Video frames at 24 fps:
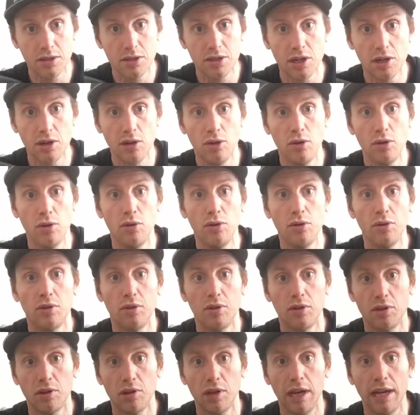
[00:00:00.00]
2,
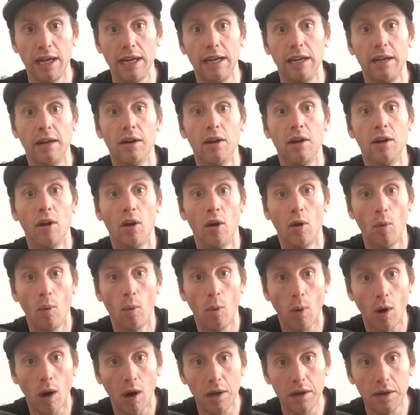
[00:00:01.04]
3.
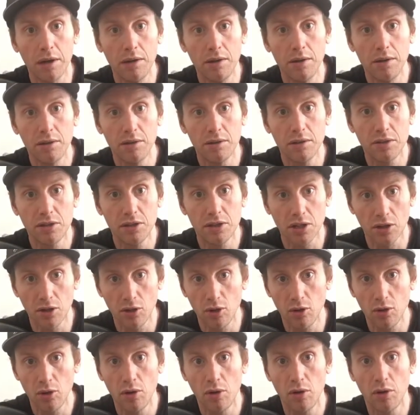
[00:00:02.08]
1,
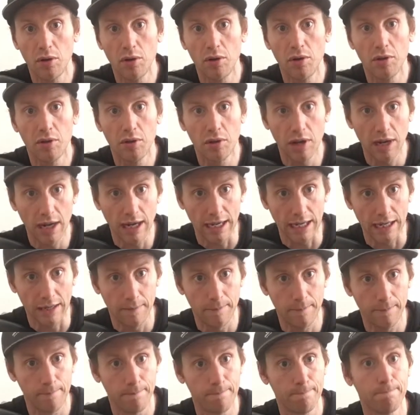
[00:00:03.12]
2,
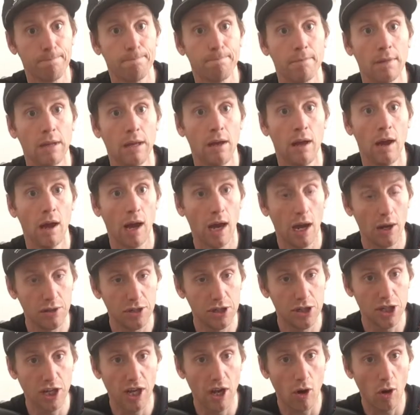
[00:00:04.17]
3. How
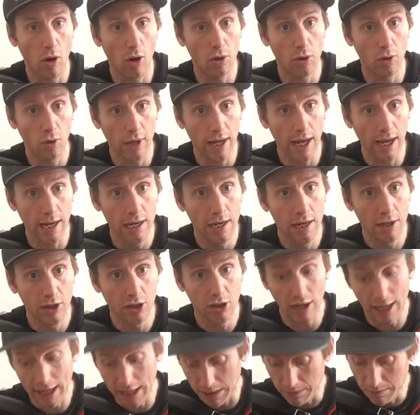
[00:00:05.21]
did you get on? Okay,
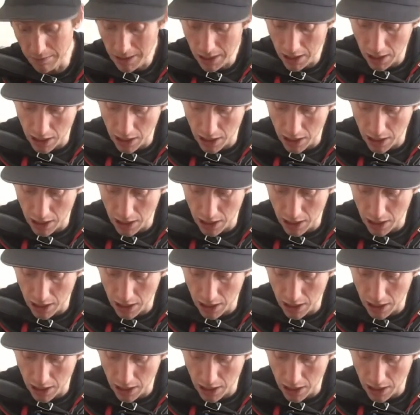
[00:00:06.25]
great.